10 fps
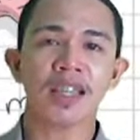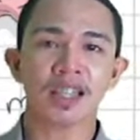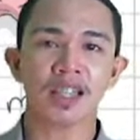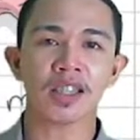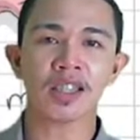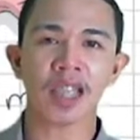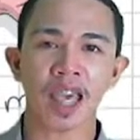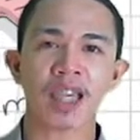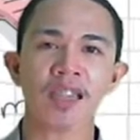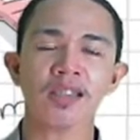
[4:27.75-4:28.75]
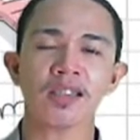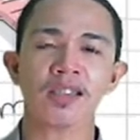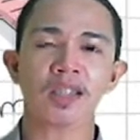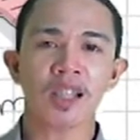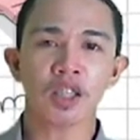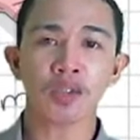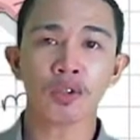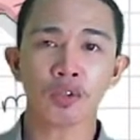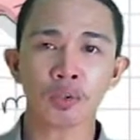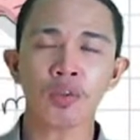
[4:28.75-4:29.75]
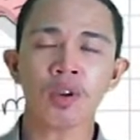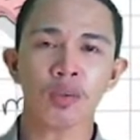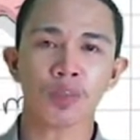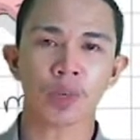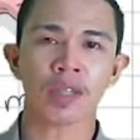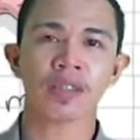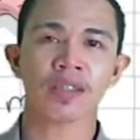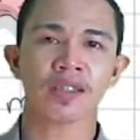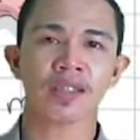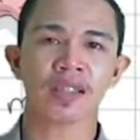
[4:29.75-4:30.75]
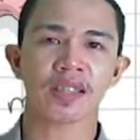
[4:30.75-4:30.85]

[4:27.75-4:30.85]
contains two words.